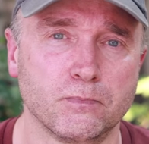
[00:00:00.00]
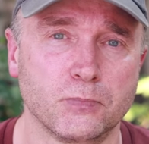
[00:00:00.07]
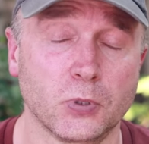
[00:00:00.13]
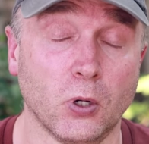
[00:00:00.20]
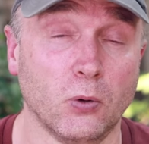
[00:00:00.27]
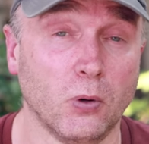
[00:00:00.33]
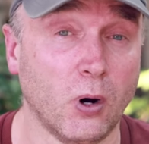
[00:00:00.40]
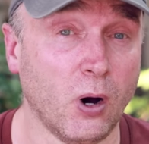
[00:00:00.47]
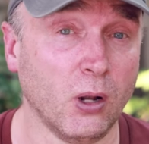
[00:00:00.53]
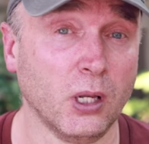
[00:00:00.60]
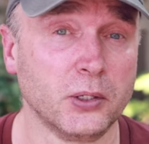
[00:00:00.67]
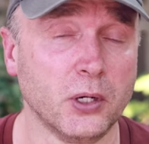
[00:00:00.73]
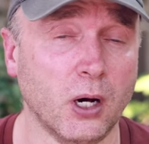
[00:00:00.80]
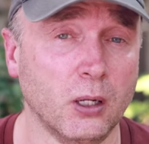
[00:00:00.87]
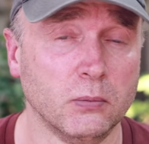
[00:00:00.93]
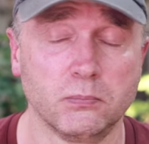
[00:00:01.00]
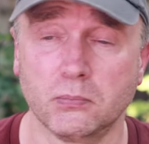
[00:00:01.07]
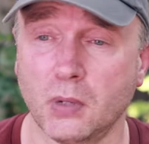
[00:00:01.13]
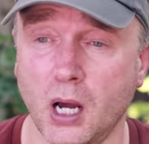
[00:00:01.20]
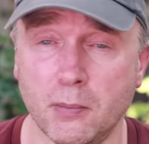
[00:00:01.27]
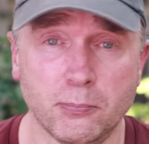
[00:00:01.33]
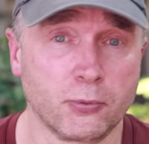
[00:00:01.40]
So all in all,
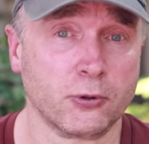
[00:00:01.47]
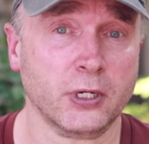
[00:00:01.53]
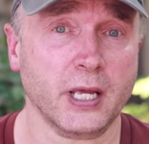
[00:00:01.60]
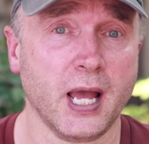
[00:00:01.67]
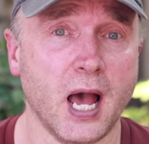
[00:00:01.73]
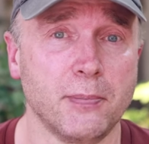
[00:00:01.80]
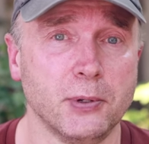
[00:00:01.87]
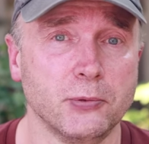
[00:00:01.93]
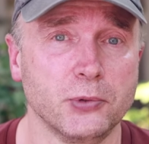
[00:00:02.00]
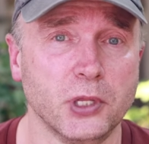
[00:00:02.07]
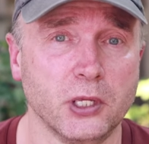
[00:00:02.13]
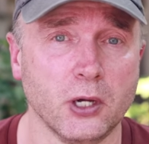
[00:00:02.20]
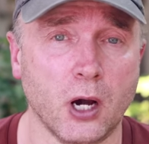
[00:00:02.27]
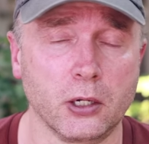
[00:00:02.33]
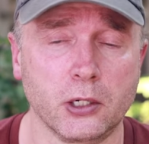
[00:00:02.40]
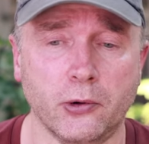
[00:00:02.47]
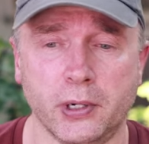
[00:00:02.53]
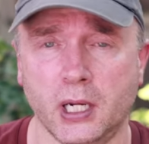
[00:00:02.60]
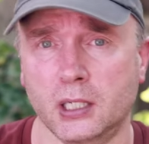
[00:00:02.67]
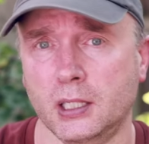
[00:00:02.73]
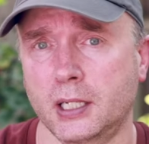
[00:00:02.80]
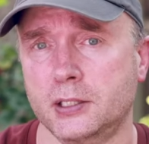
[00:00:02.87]
I'm pretty happy with the Yongnuo, and
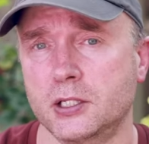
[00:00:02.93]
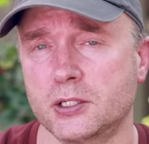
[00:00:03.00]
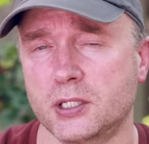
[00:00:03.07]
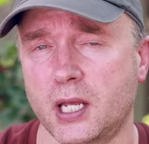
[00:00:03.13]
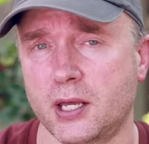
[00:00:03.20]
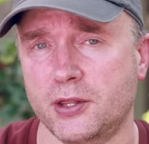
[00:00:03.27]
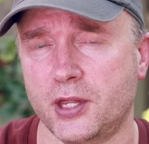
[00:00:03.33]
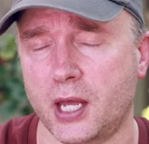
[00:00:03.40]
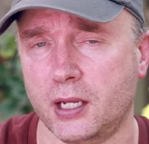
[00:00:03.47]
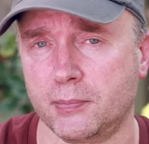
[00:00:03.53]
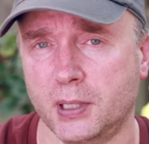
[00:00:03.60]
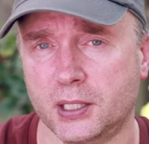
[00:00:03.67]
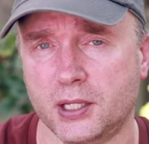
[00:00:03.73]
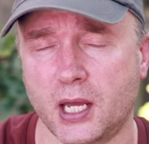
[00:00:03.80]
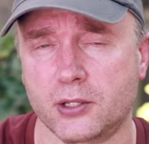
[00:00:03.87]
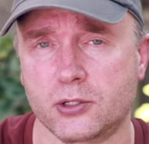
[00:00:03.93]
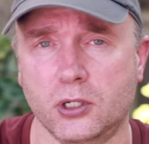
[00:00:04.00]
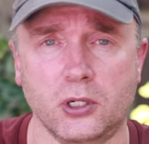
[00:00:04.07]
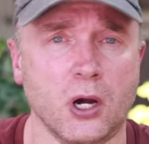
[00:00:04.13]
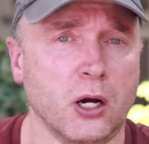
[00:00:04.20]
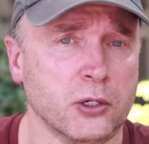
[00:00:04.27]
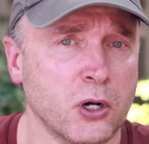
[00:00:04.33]
I'd like to say a big thanks to
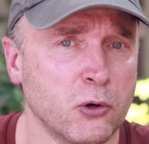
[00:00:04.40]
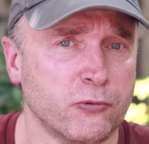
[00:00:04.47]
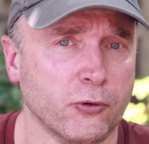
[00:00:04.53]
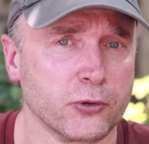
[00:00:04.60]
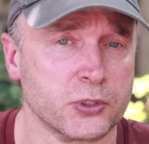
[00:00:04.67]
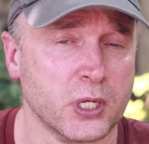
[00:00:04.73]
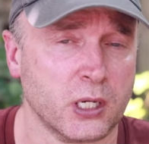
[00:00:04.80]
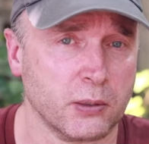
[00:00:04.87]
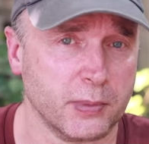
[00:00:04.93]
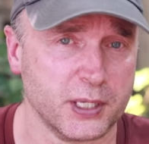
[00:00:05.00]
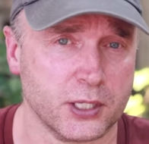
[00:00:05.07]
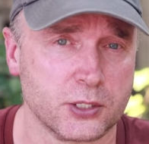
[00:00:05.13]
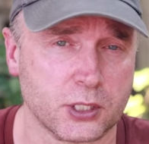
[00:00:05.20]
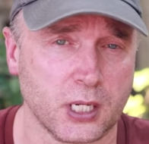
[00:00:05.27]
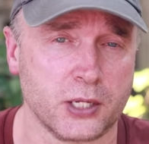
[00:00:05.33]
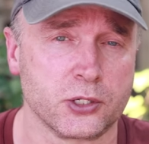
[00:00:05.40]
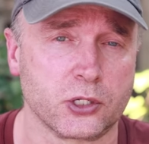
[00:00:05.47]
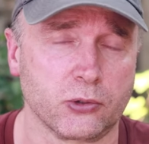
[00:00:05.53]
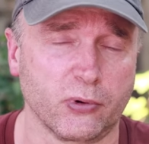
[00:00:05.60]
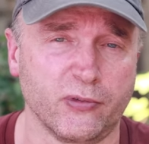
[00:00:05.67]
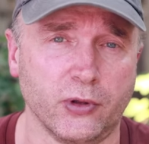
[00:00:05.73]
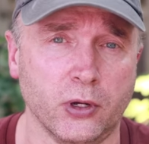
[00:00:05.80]
Yongnuo for sending me this lens
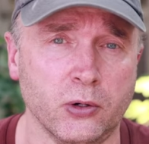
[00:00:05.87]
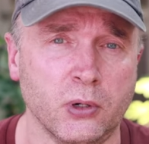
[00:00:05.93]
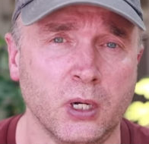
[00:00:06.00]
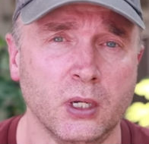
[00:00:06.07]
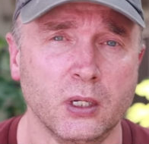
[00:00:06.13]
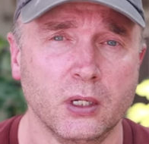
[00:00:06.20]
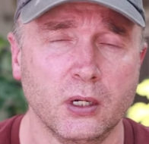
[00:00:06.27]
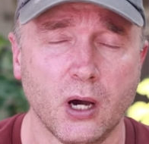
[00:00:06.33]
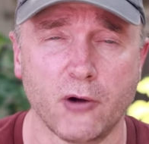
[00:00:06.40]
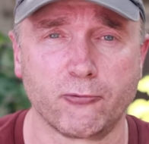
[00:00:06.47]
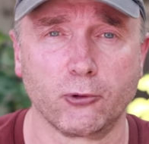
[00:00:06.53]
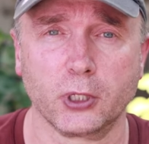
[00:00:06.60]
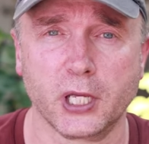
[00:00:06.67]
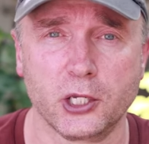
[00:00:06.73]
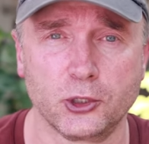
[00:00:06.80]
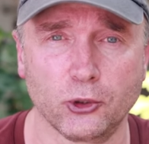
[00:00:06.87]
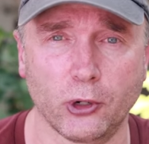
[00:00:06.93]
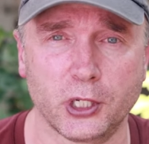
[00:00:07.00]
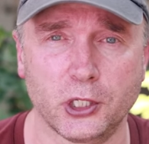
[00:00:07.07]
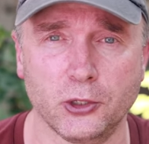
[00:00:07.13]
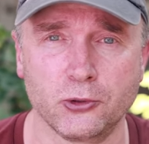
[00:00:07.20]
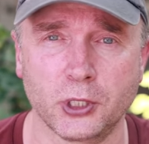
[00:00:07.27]
to review. I've really
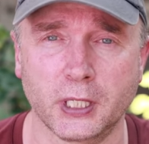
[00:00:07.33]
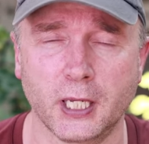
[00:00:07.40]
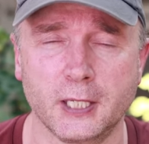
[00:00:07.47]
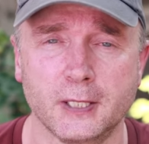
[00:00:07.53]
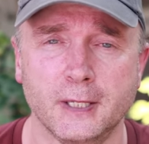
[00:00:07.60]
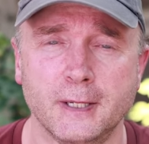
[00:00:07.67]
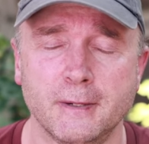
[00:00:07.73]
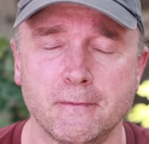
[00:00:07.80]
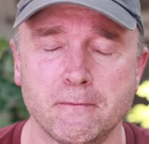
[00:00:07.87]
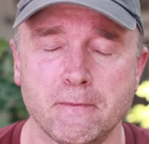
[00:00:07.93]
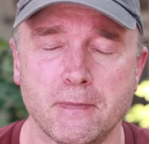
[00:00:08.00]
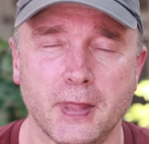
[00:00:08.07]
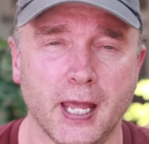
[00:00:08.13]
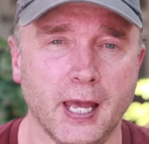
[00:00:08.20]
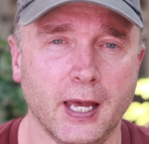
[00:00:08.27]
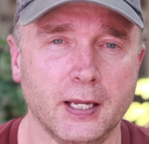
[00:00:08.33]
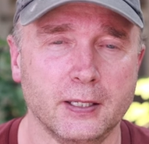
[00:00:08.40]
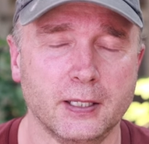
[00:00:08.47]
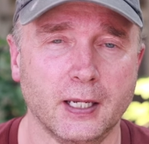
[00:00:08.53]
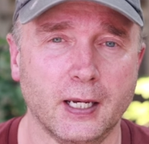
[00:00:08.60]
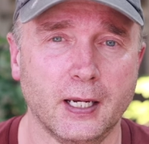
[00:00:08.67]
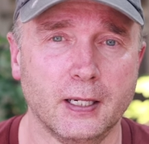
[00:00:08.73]
enjoyed using it.
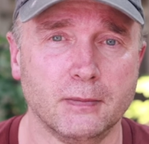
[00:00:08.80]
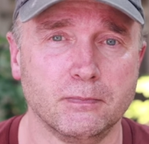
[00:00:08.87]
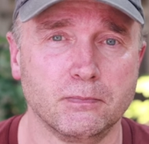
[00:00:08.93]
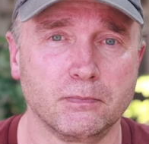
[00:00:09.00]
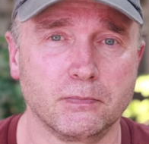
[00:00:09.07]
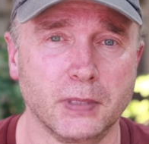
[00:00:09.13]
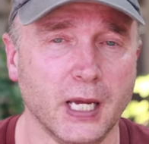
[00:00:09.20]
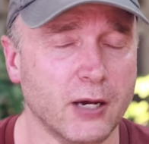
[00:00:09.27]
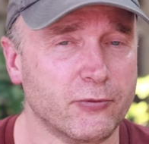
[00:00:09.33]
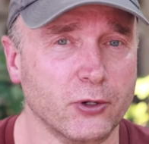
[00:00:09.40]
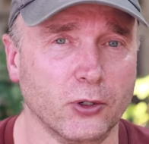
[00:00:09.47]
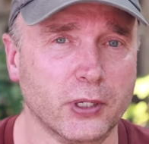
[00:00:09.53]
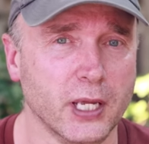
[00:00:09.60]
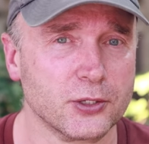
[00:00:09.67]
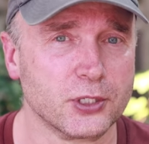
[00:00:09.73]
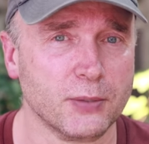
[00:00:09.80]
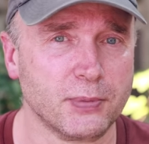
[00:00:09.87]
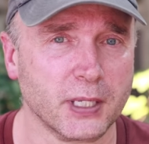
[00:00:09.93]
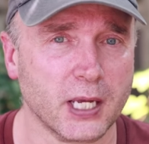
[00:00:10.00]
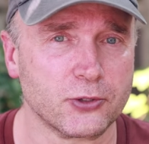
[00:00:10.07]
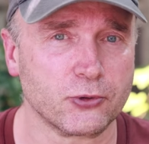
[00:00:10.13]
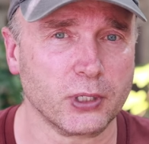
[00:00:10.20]
And yeah, if you're looking at
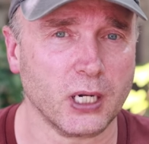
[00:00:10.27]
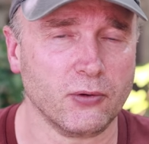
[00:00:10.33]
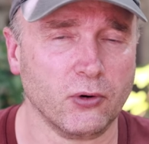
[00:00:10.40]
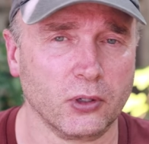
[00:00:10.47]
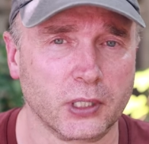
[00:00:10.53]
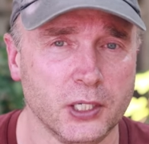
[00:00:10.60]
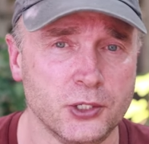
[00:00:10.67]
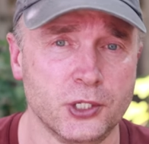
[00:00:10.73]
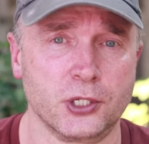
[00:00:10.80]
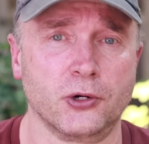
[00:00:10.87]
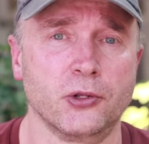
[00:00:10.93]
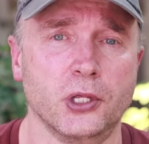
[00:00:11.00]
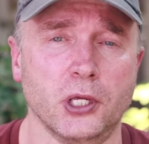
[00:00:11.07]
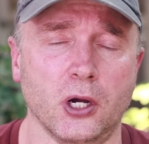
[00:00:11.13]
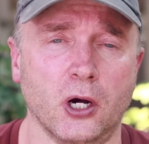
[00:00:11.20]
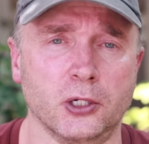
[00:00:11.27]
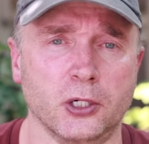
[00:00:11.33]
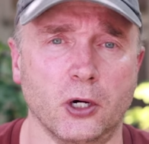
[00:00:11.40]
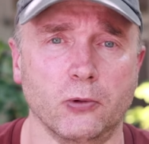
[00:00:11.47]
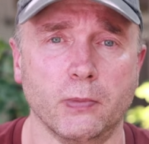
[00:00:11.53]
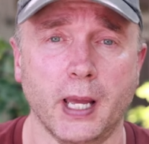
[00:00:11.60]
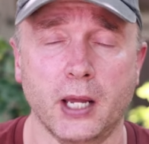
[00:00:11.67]
something entry level, consider the
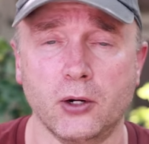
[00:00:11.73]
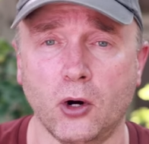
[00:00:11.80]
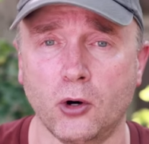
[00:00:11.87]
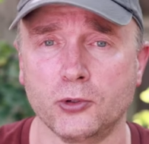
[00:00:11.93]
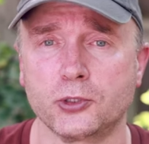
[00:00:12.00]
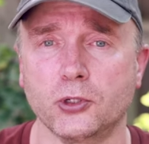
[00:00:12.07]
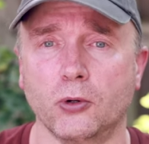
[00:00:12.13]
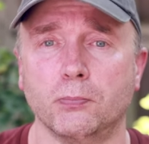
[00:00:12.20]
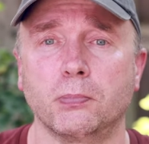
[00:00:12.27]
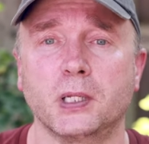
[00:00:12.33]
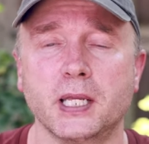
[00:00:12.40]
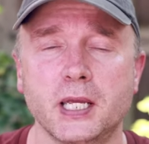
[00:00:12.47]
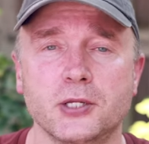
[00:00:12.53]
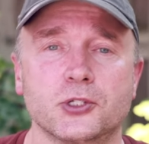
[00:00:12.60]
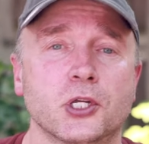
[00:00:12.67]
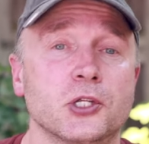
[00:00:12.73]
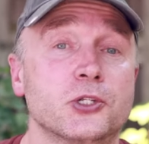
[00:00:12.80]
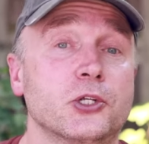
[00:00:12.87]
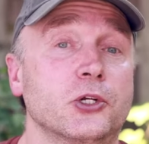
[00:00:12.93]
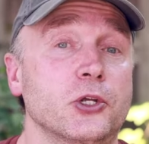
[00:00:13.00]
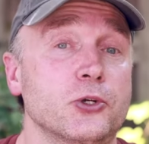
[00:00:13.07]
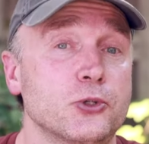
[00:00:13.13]
Yongnuo. And also, please
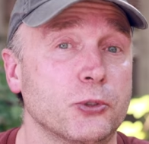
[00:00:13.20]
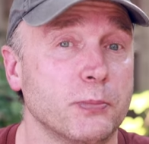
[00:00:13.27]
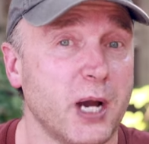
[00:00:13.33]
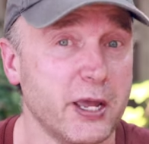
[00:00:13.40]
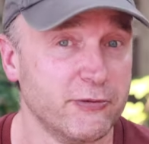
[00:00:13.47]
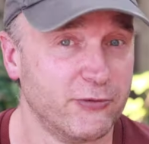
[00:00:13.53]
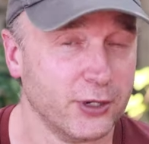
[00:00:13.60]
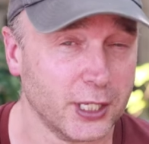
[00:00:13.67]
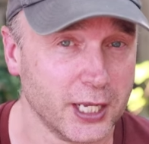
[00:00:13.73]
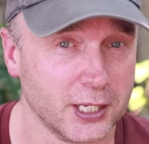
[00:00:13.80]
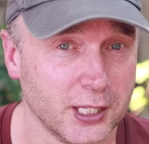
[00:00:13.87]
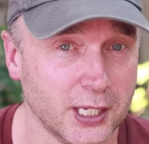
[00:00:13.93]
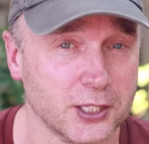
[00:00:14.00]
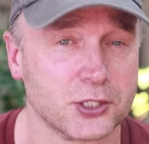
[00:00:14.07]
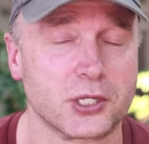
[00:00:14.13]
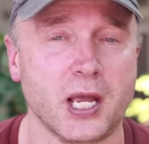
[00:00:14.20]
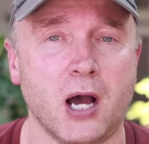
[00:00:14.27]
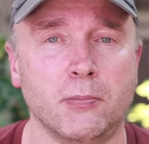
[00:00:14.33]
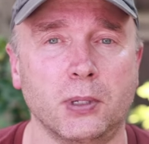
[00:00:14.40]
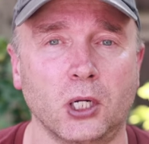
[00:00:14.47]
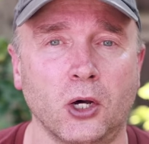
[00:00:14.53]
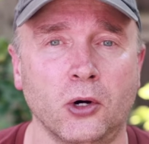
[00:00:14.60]
consider using my affiliate links
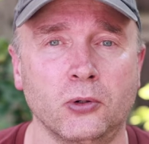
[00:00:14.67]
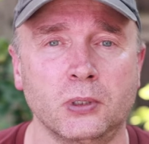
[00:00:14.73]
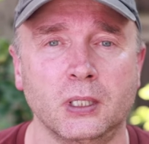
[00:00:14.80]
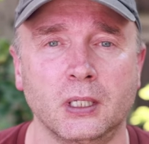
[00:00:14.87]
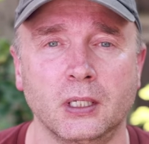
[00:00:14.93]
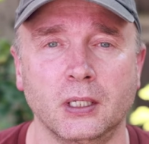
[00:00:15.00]
down below.